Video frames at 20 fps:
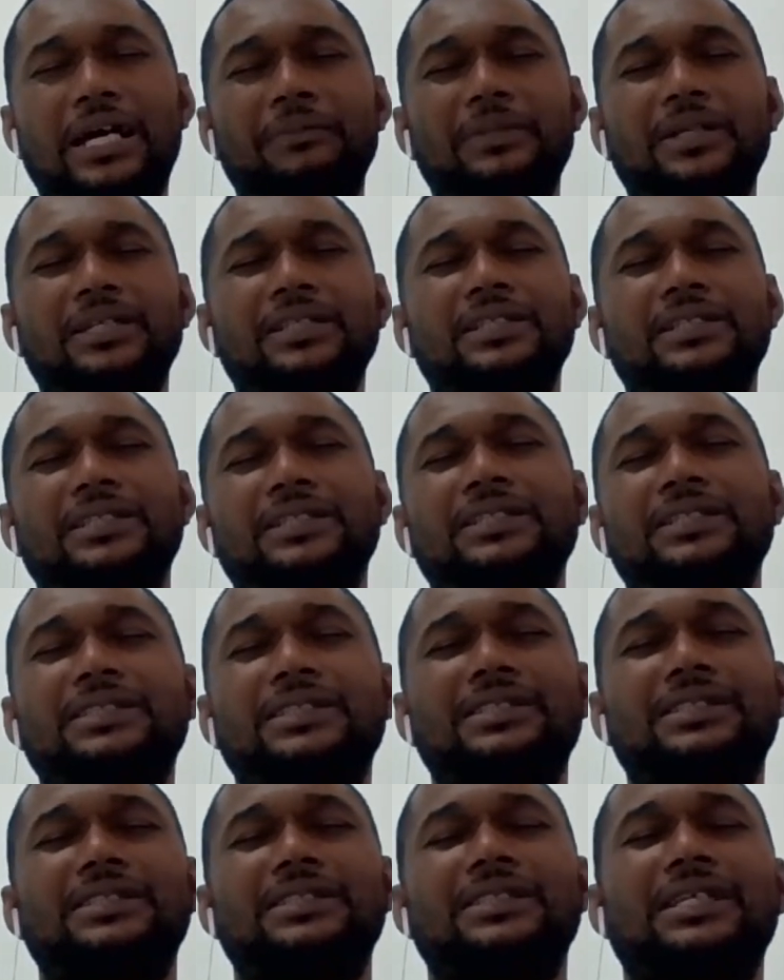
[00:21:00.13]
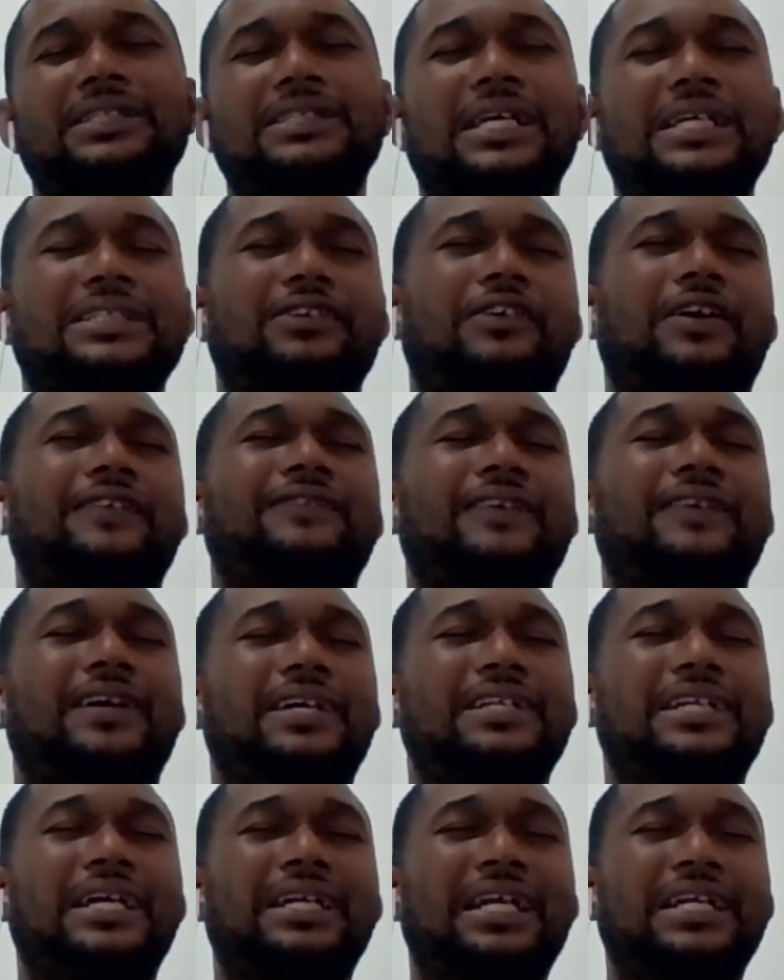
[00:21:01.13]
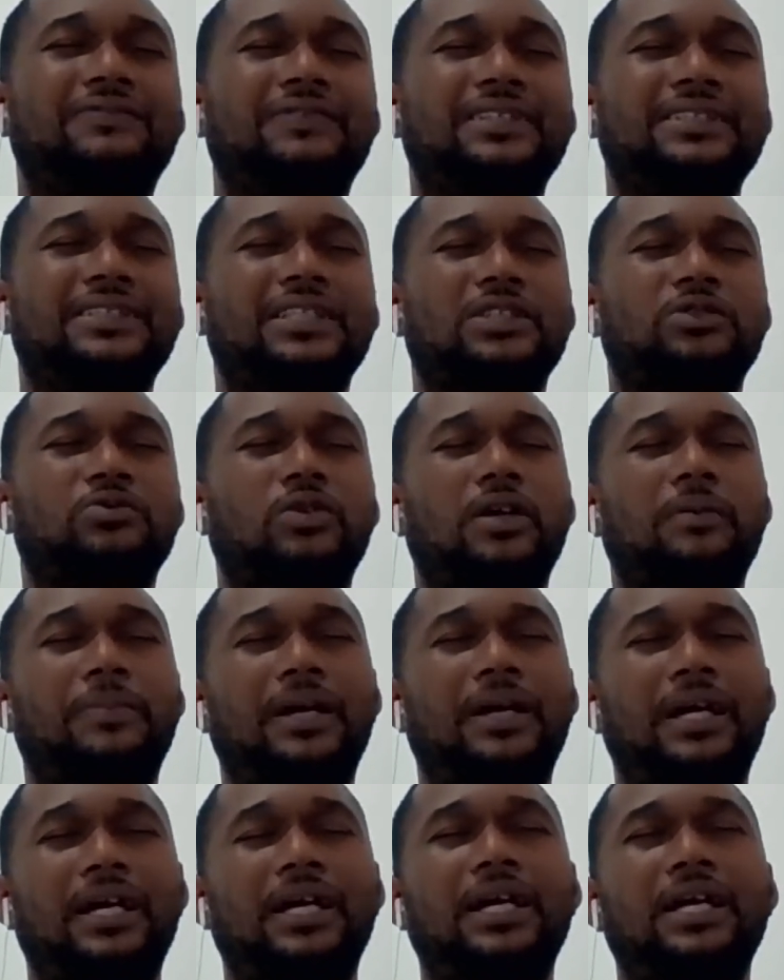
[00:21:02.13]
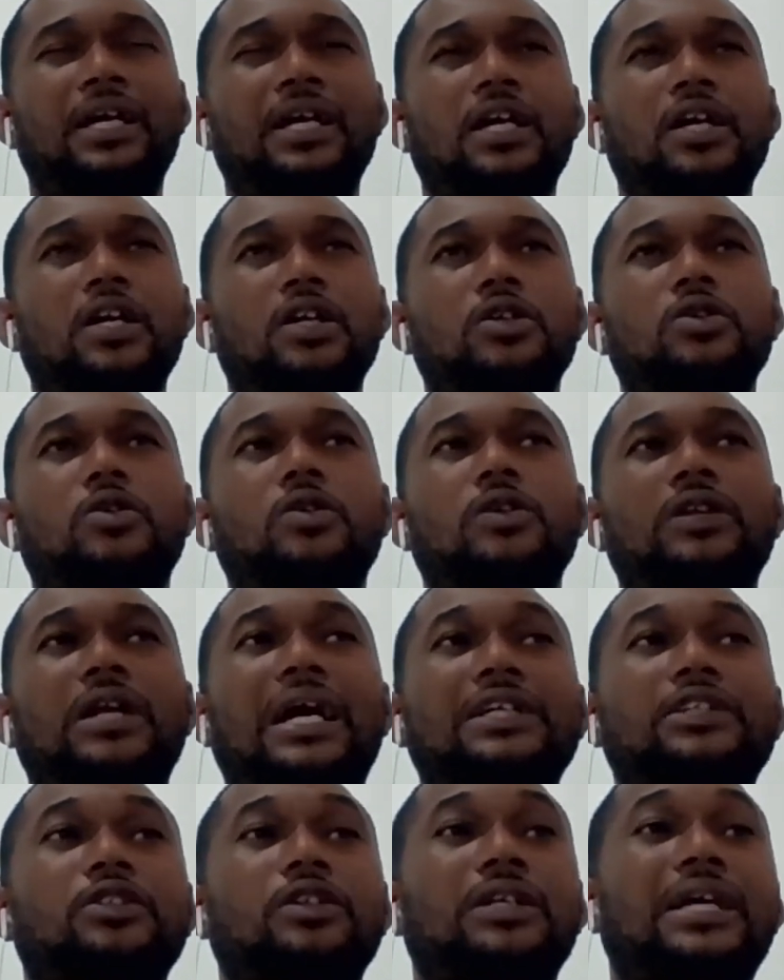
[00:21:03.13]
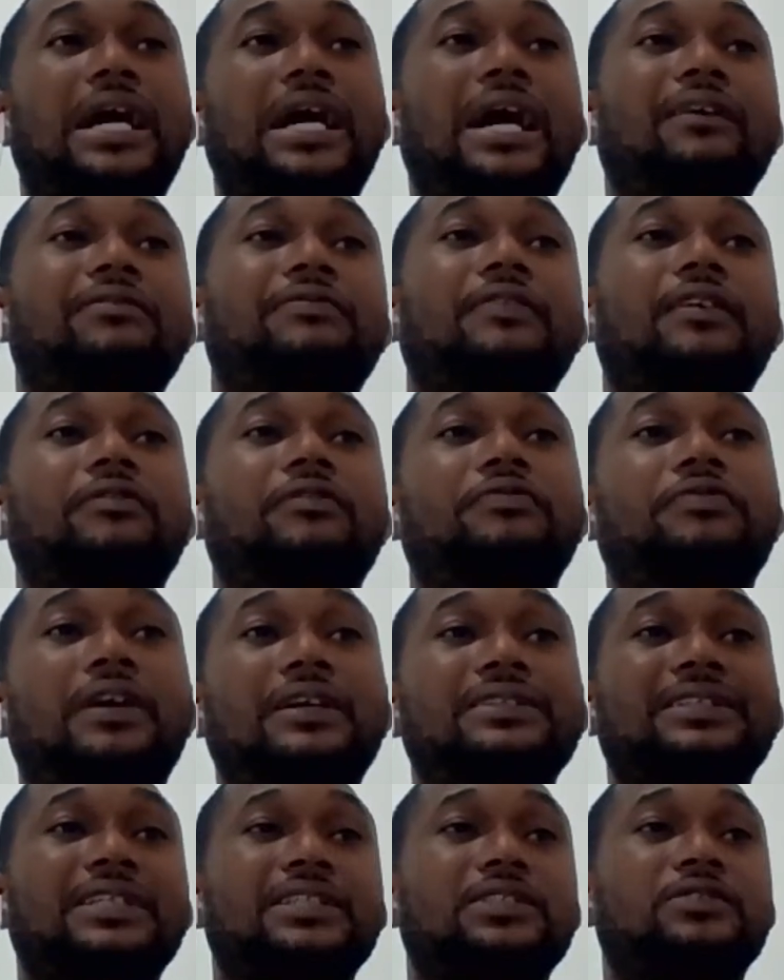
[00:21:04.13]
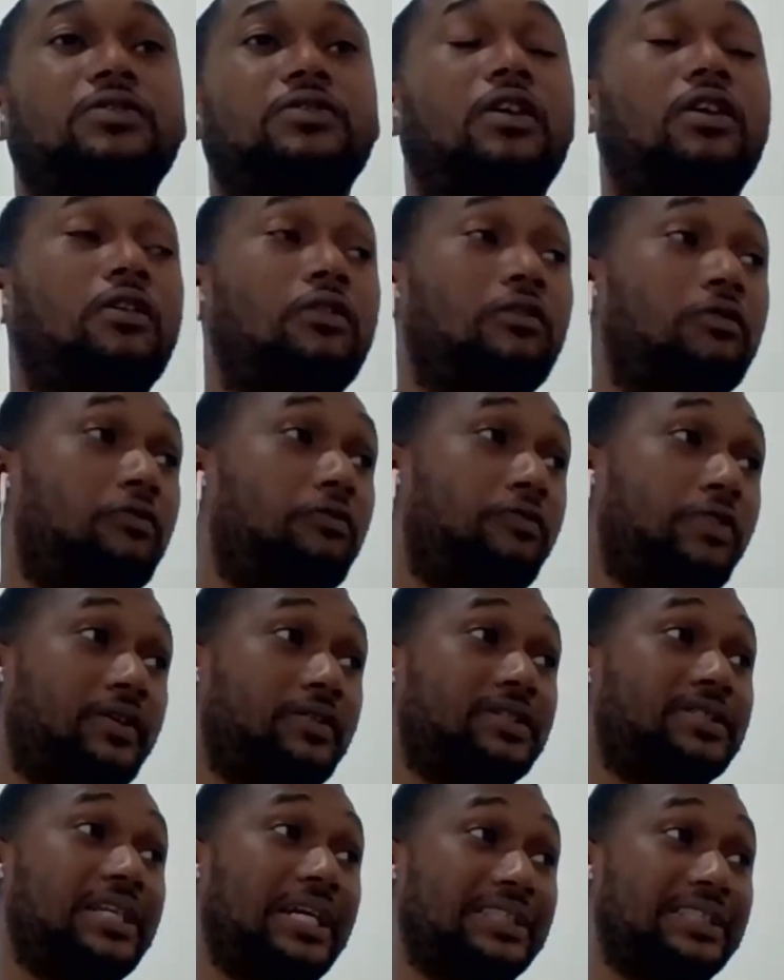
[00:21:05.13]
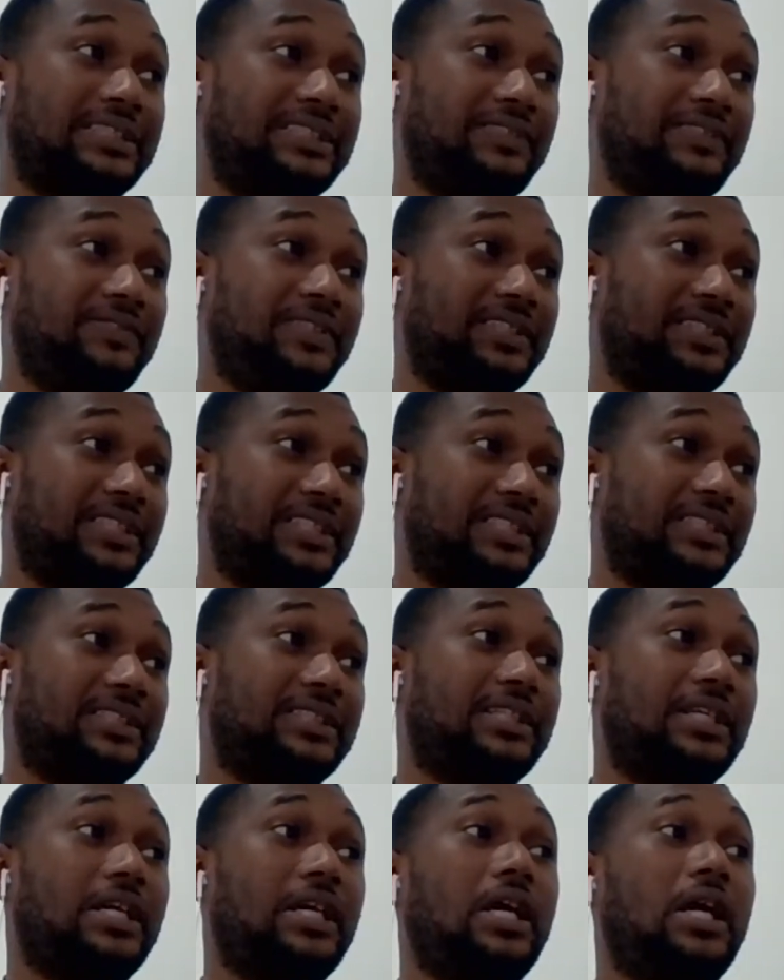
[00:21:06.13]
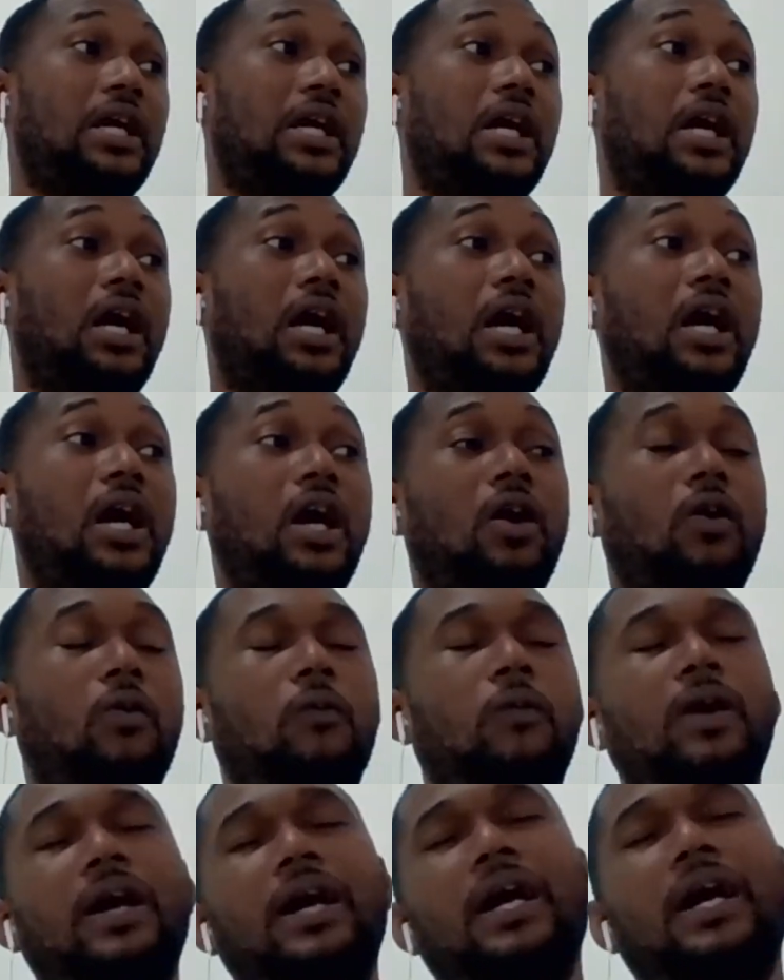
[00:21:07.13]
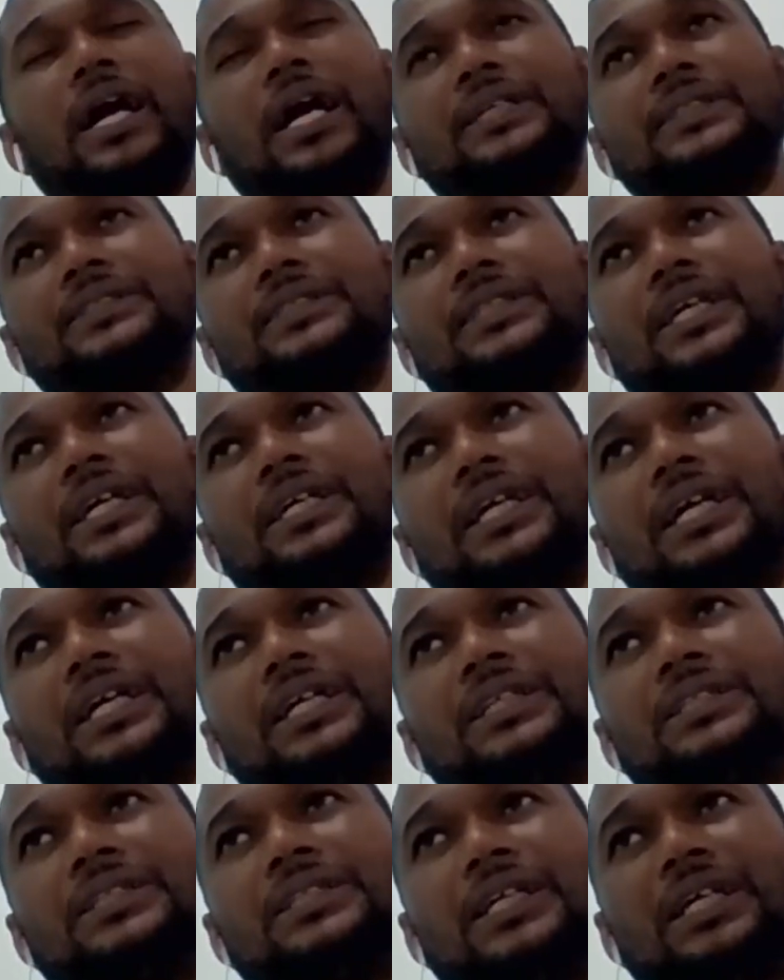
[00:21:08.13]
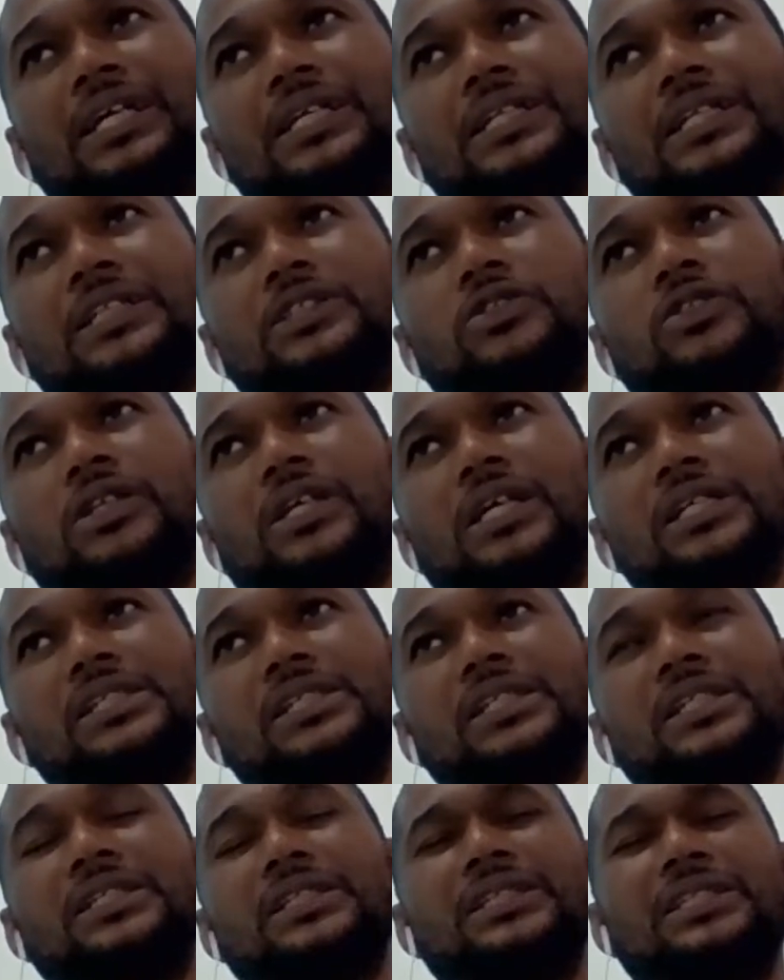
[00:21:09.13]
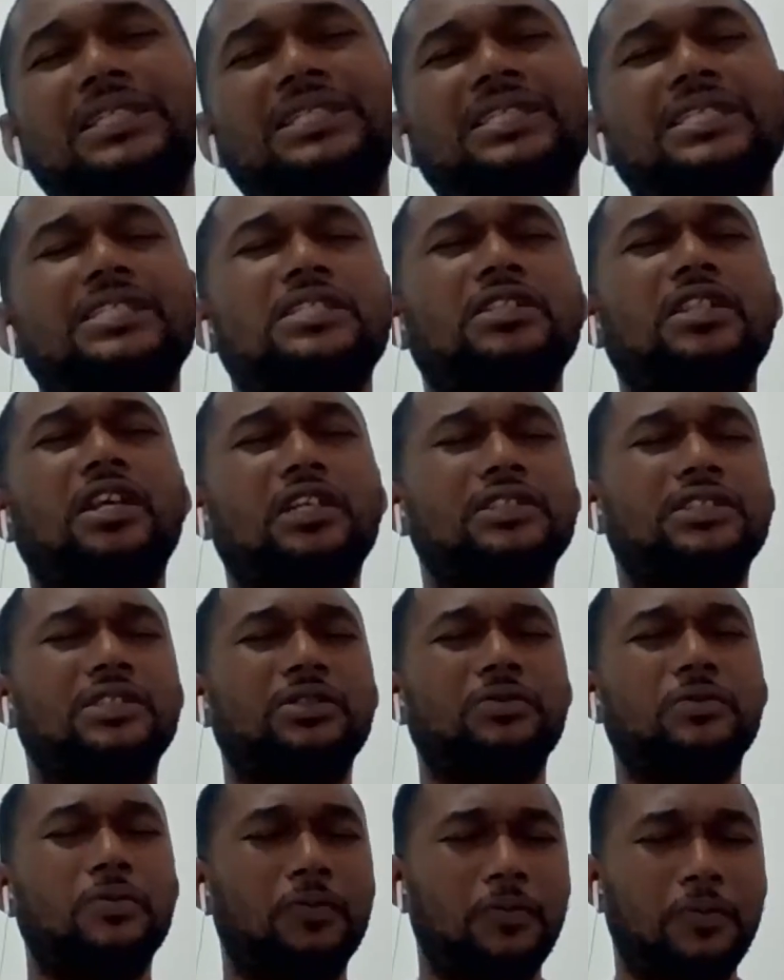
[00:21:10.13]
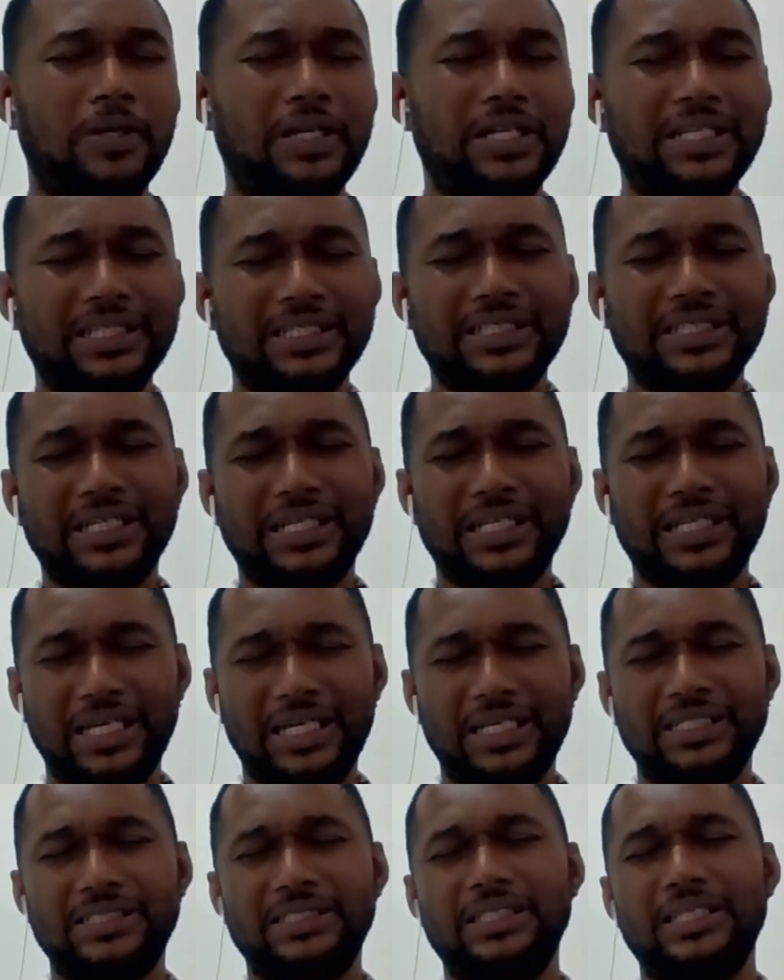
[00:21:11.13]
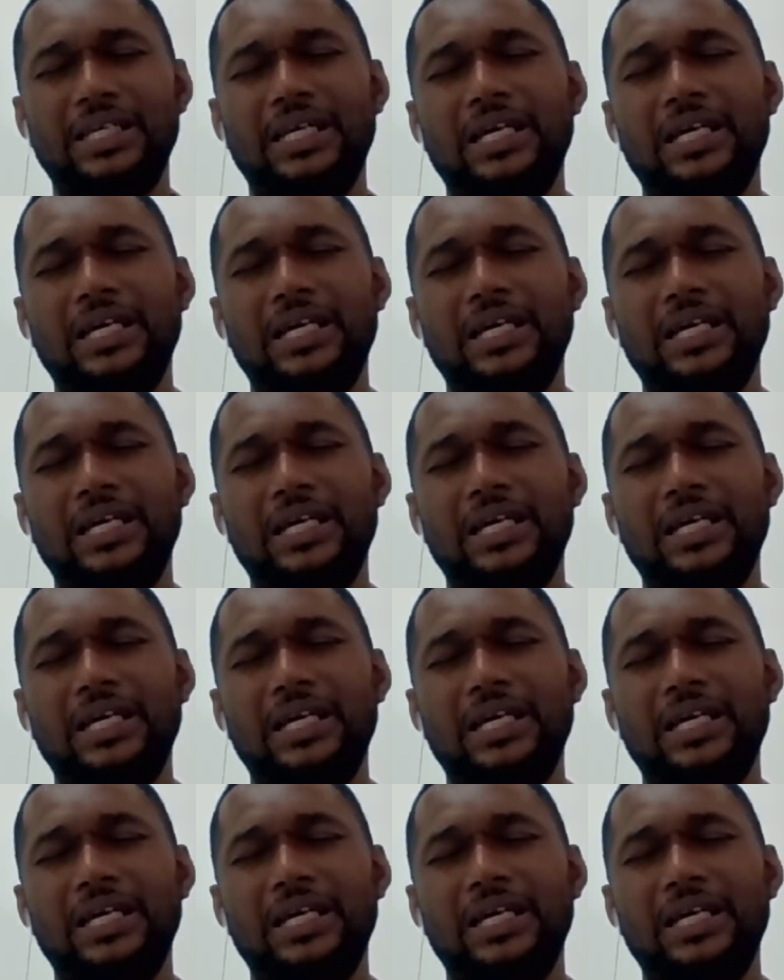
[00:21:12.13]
I mean, this has an advantage whereby you could actually have funding for various activities. Whereas in education, this is not really the case.